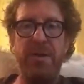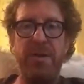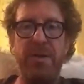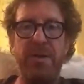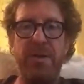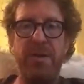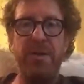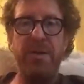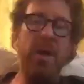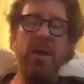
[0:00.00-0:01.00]
sort of
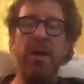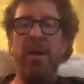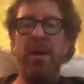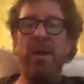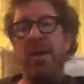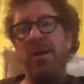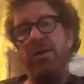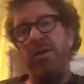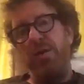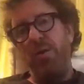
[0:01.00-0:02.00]
more
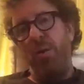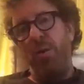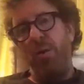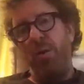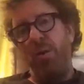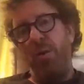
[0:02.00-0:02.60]
to normal.